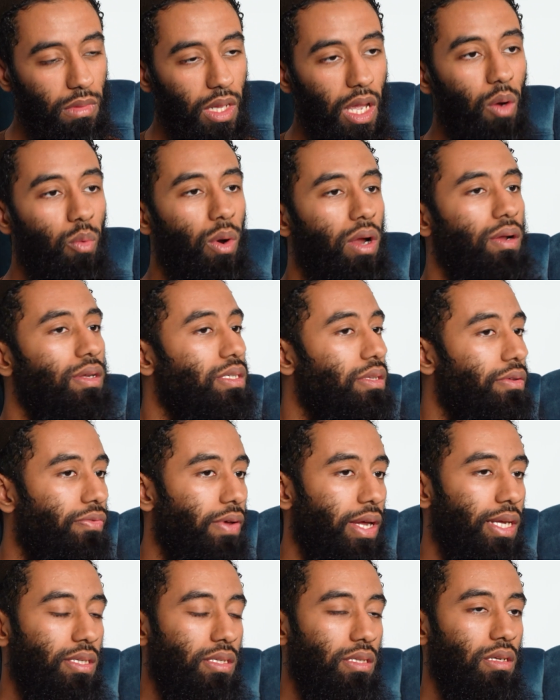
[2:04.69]
And where is the
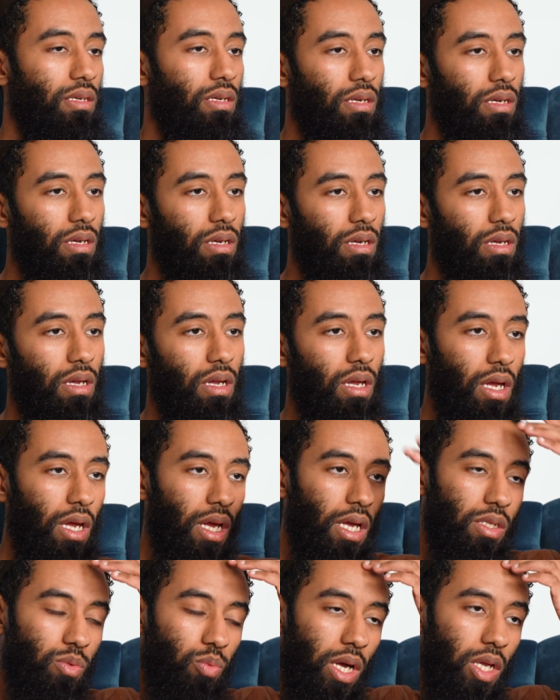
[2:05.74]
face?
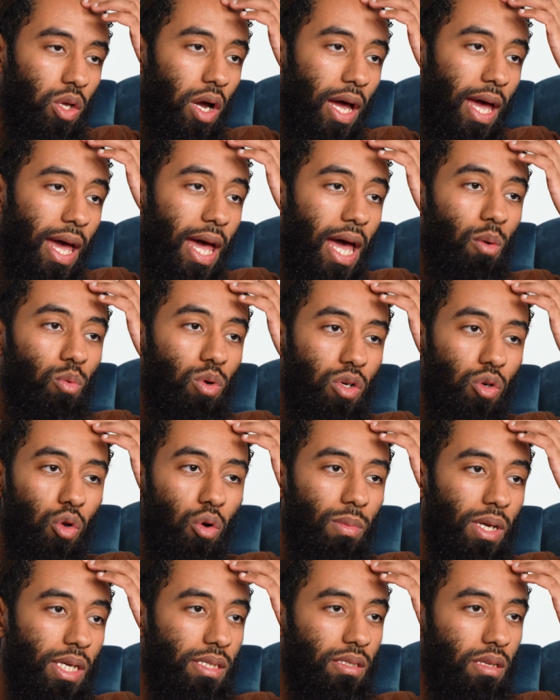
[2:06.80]
It's where your hair would
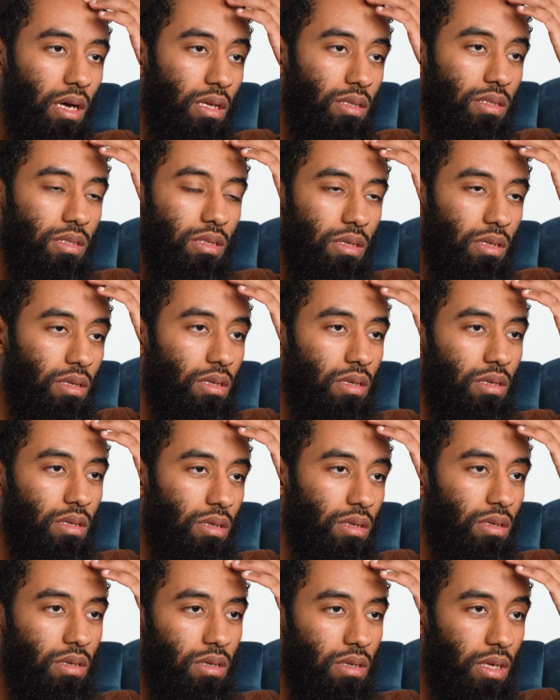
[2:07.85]
normally start.
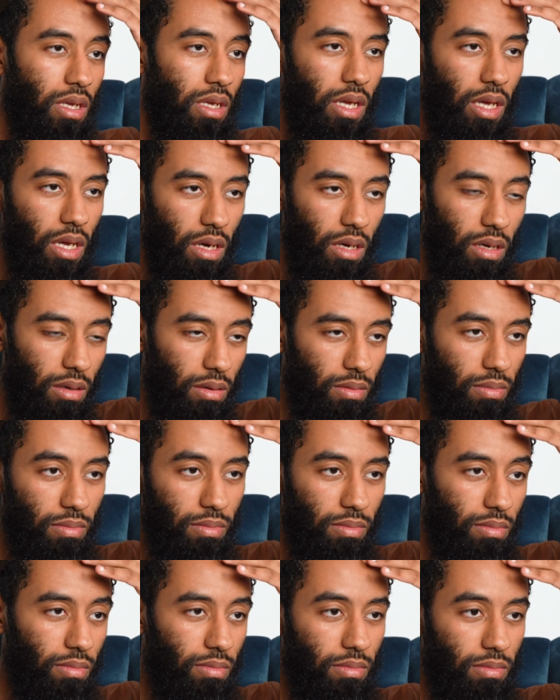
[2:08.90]
Here.
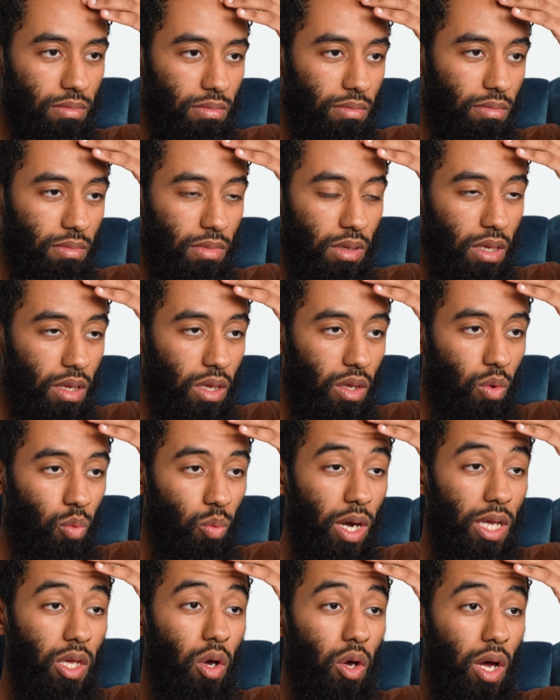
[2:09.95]

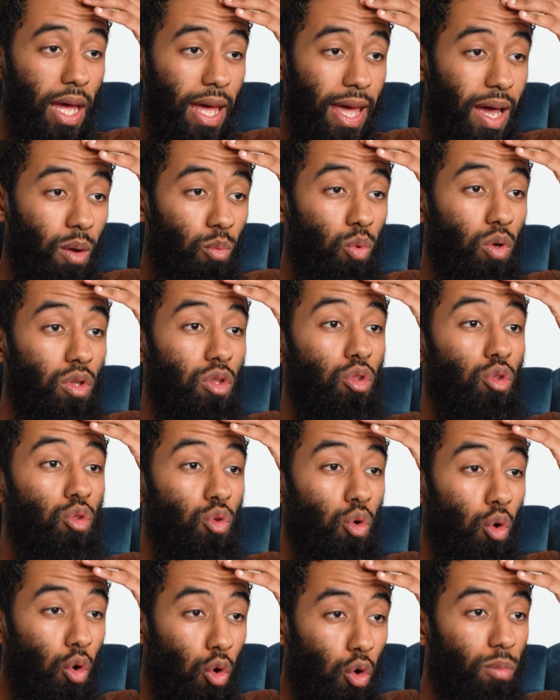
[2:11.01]
Where your hair would
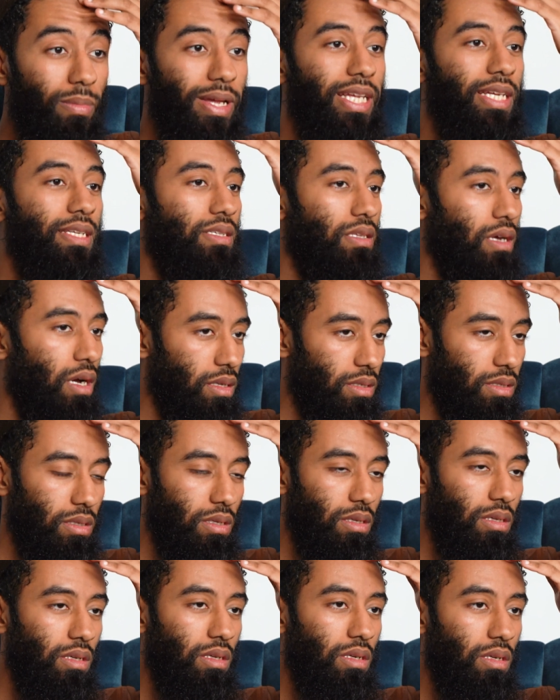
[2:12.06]
normally start.
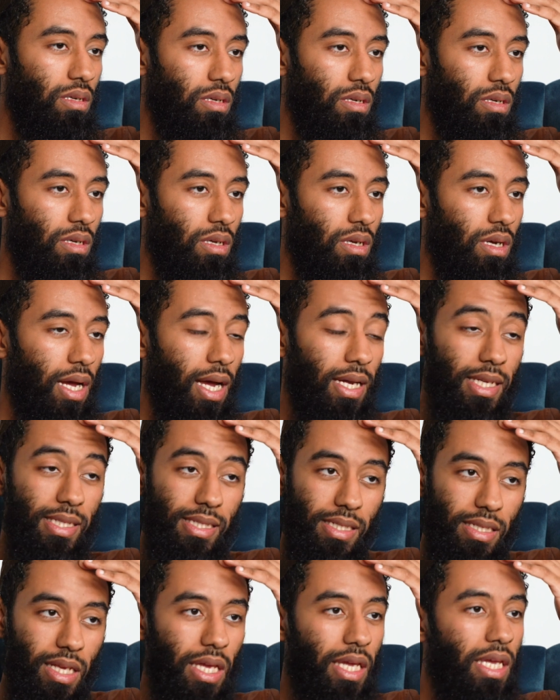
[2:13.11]
And this
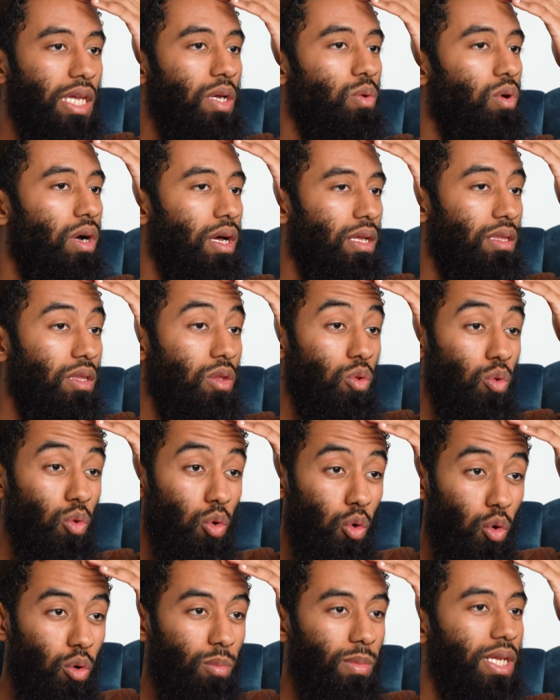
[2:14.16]
is a key word,
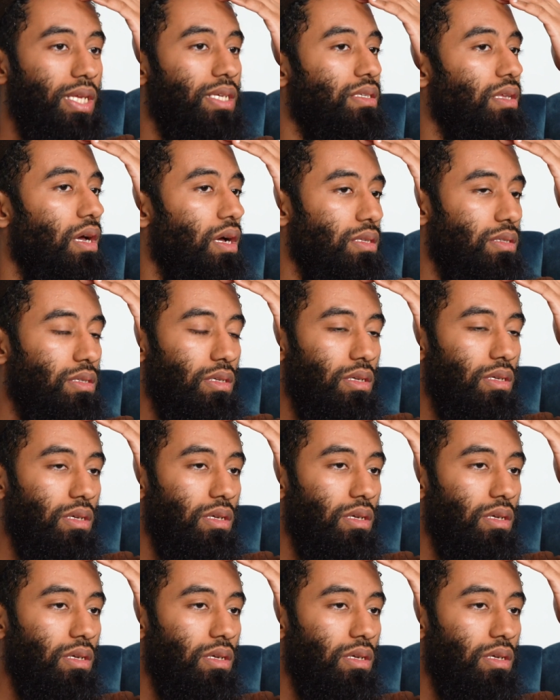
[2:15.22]
normally start.